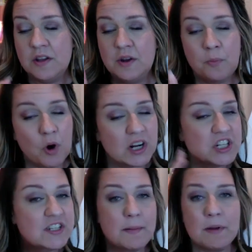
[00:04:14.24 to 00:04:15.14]
Your mortgage
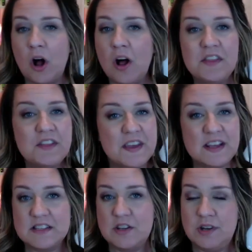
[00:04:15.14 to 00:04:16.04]
statement, all the
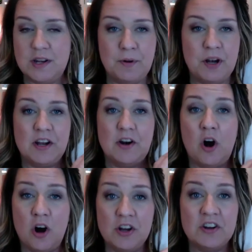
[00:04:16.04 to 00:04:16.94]
things that you need to put in here.
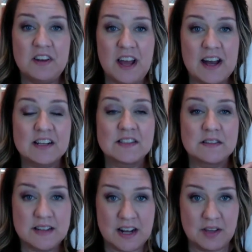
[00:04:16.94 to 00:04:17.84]
All your tax
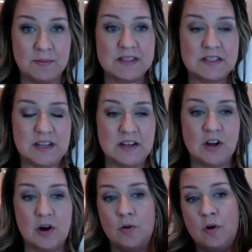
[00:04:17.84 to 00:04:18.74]
documents need to
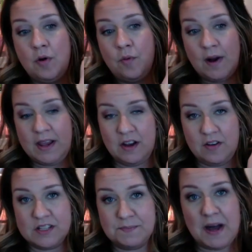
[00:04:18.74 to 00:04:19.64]
go right here
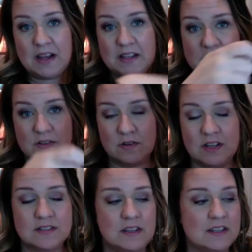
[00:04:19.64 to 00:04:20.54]
in this pocket, so they're
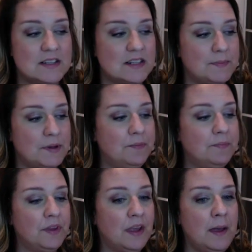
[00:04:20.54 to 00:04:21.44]
easily accessible.
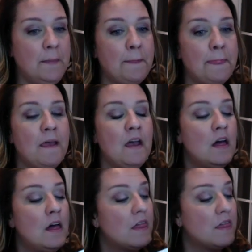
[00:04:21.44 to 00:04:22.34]
Okay.
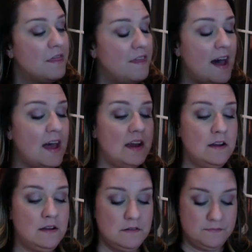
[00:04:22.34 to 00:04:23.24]

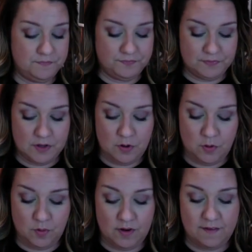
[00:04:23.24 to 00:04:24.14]
Then
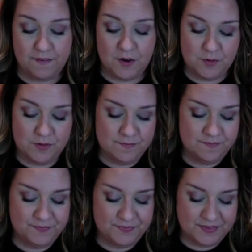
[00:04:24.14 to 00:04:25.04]
go to the phone.
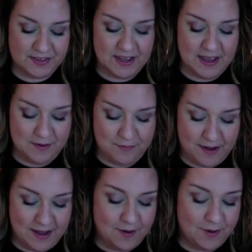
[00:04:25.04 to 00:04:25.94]
Okay,
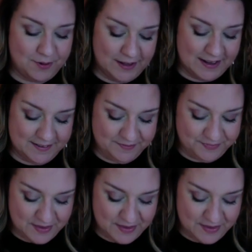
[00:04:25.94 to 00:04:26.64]
wait, hold on.